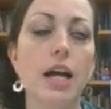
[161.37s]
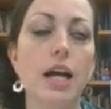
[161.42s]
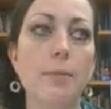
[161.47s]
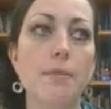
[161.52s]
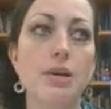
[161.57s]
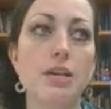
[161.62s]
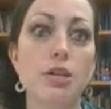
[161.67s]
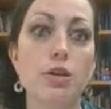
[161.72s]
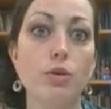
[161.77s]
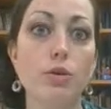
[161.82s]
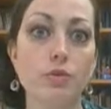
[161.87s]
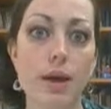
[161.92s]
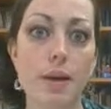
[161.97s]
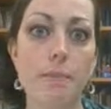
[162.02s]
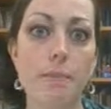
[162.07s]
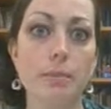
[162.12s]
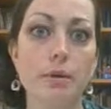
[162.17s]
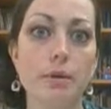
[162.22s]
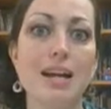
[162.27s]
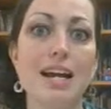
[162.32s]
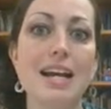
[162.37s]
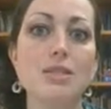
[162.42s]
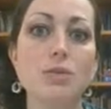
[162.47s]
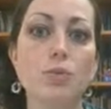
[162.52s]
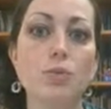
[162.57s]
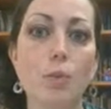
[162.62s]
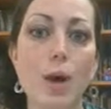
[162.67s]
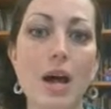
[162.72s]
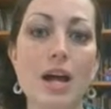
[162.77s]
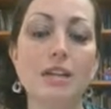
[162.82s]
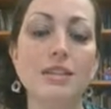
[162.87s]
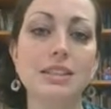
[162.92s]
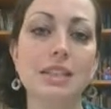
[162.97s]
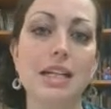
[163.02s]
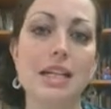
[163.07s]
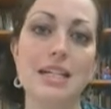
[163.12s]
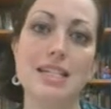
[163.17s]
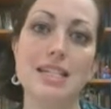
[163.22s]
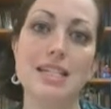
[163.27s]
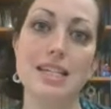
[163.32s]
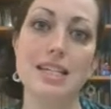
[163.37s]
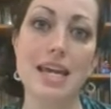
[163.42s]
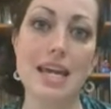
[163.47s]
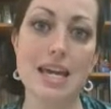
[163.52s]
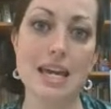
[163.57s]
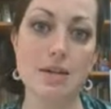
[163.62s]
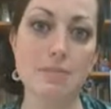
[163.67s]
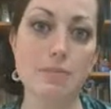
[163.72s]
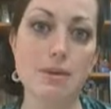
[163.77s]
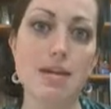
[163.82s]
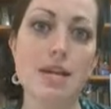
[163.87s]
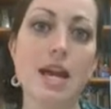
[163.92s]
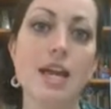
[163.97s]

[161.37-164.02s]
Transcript: in November as well done as it can be,